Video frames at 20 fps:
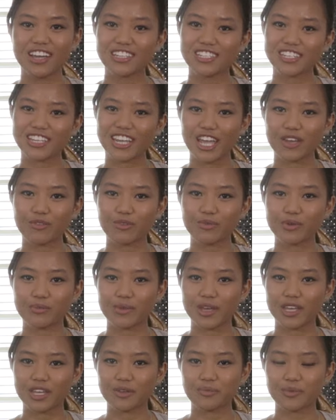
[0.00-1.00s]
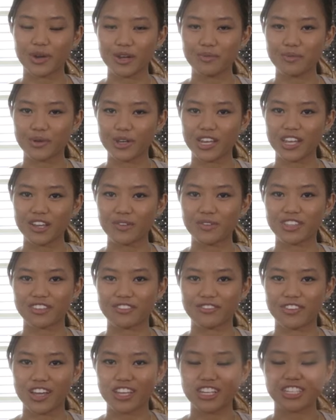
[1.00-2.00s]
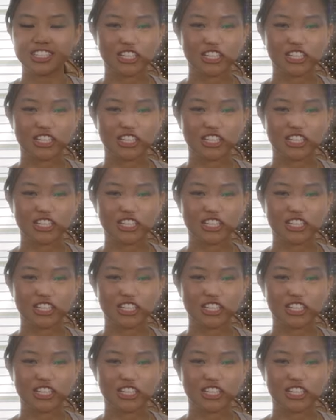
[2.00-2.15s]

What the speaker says: Today we'll be making bread pudding with a fun